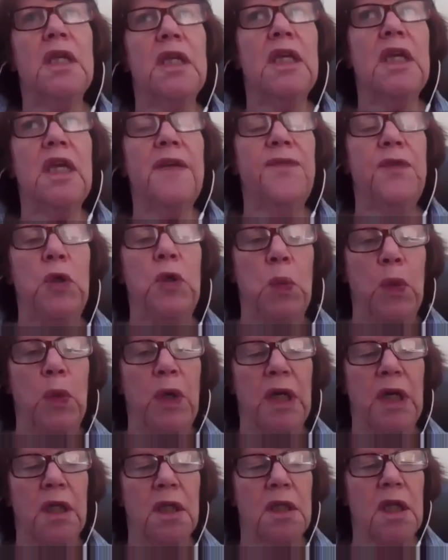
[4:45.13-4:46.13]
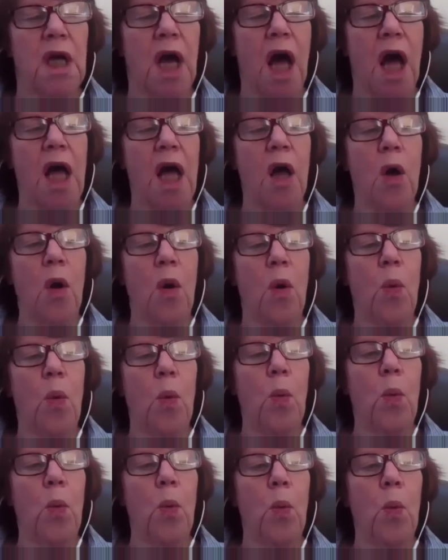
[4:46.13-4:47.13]
if you will,
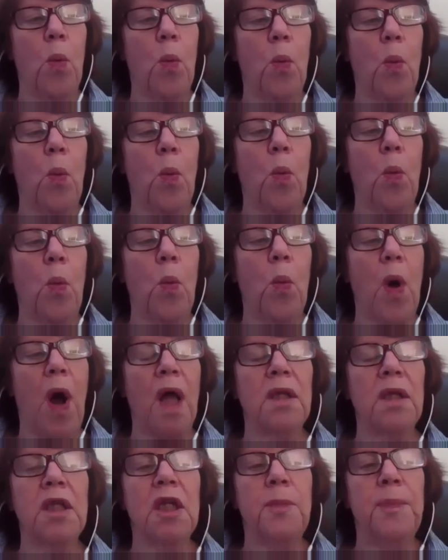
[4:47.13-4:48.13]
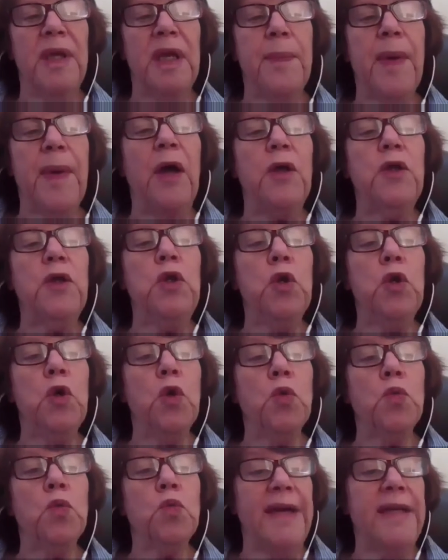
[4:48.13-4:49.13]
a little bit about your
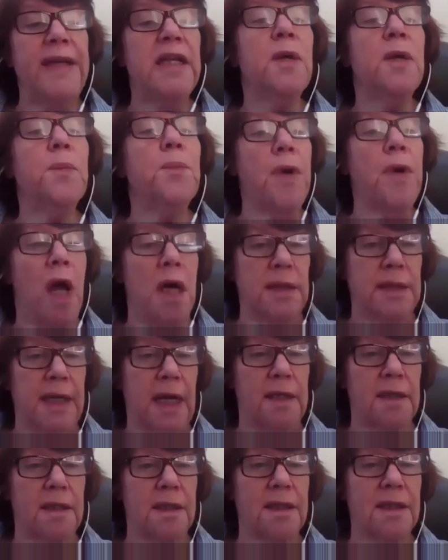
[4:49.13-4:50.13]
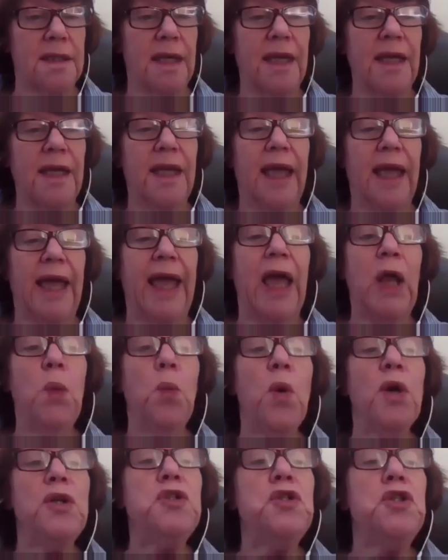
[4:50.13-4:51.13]
writing process
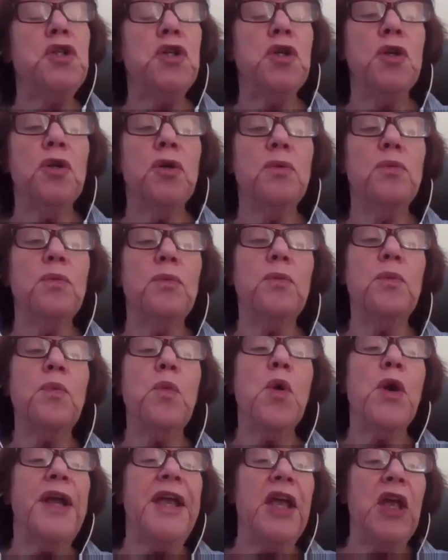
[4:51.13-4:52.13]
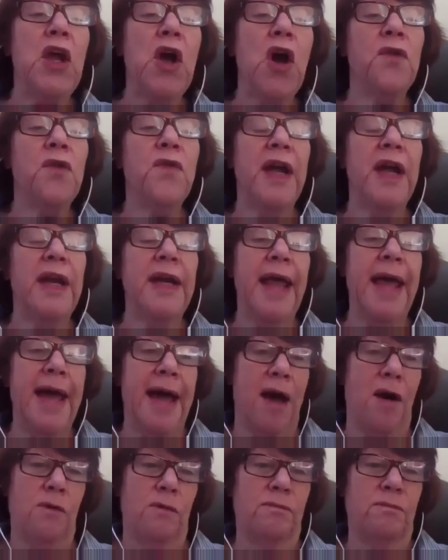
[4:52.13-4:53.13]
and what you're working on right
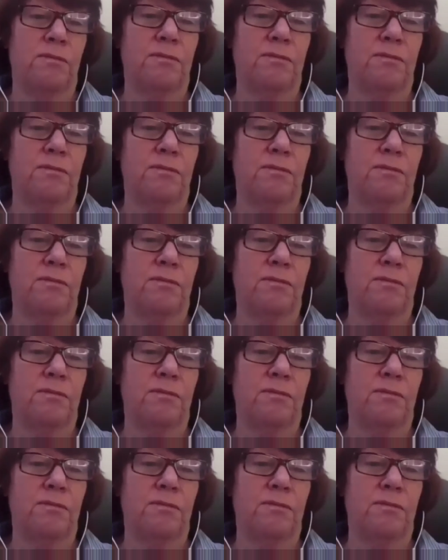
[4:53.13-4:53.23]
now.